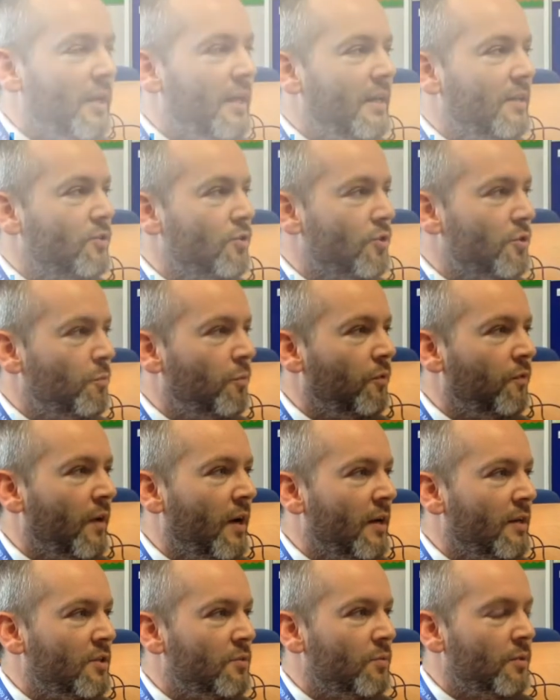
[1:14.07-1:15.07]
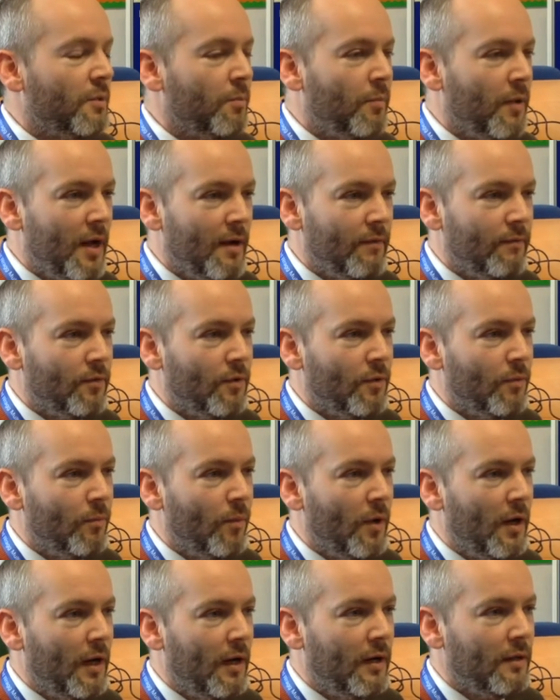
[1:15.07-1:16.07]
it does provide us with a platform
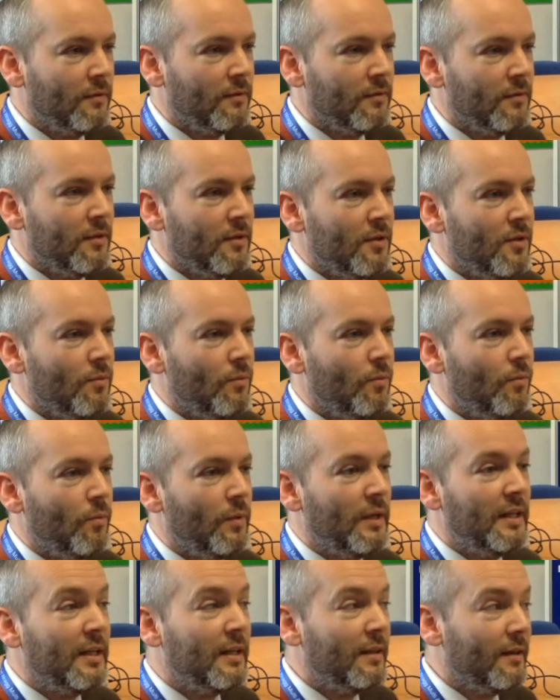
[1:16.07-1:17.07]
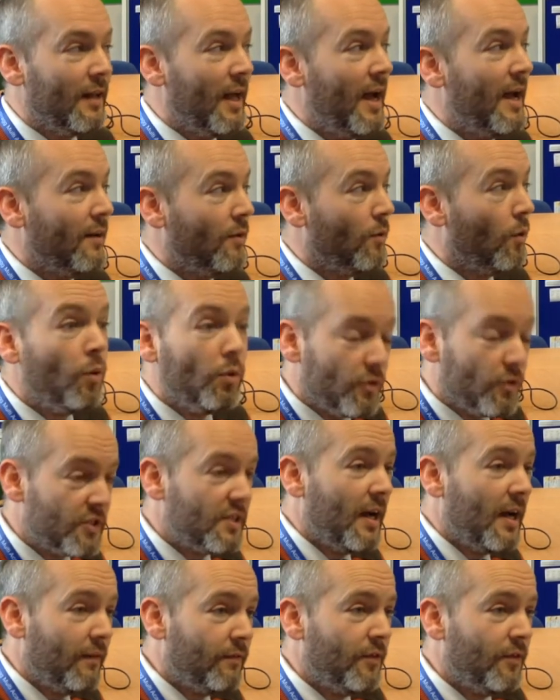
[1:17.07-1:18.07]
where we can let all
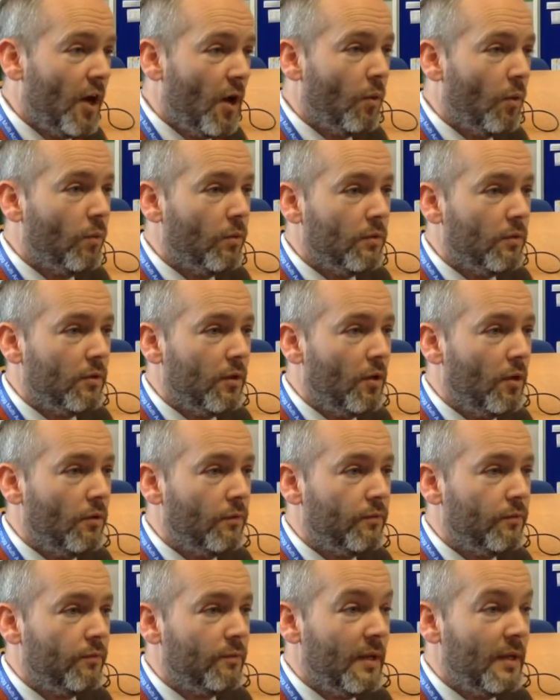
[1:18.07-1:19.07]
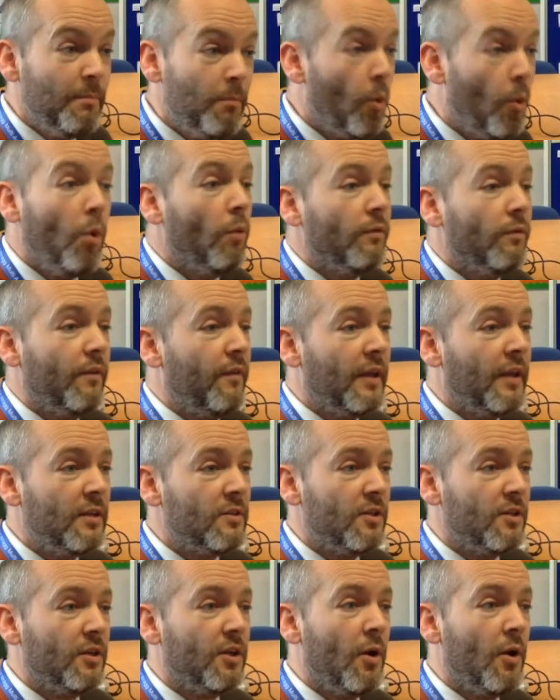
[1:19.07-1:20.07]
staff know of important
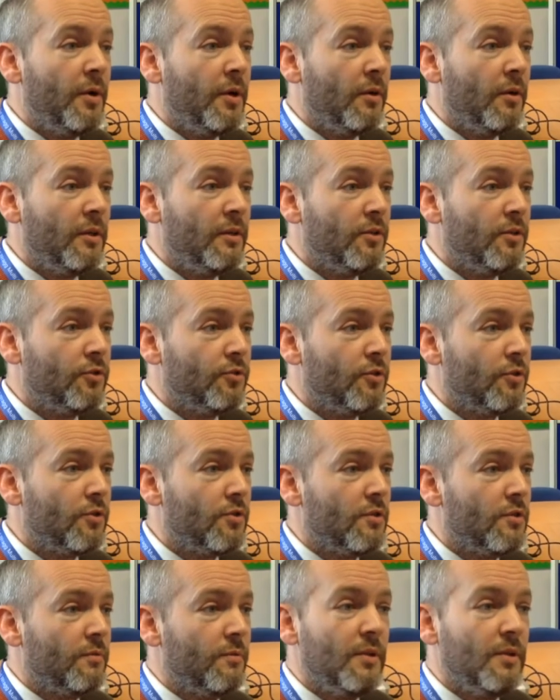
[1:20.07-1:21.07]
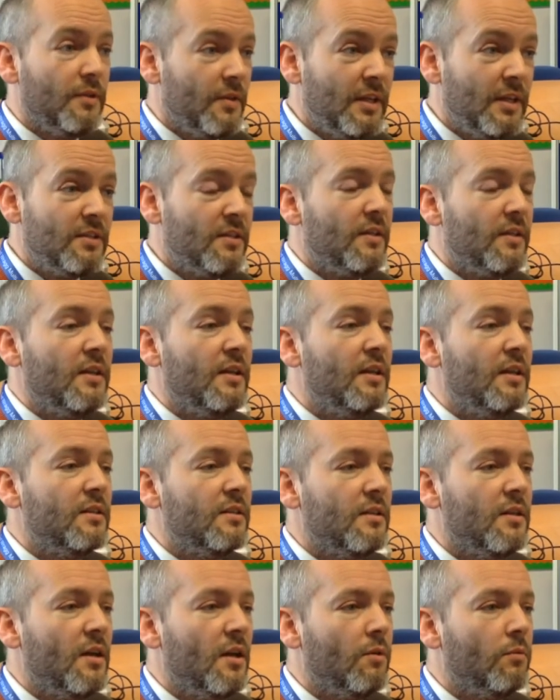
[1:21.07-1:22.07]
things that are going on in the trust, things that they need
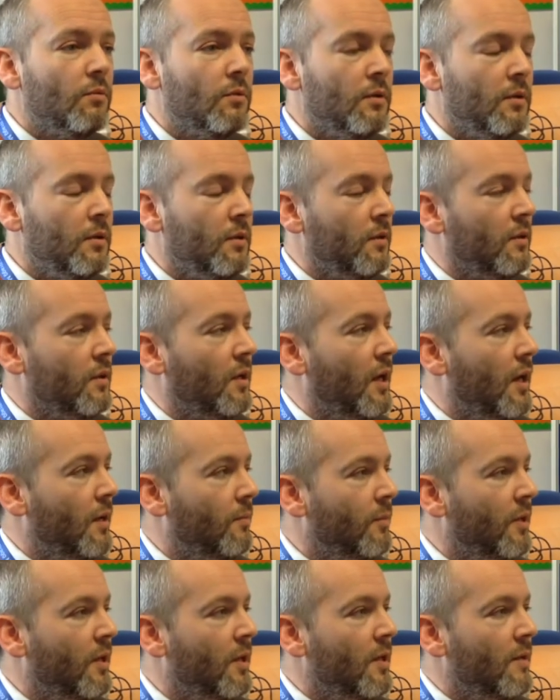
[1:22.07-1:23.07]
to know. Um,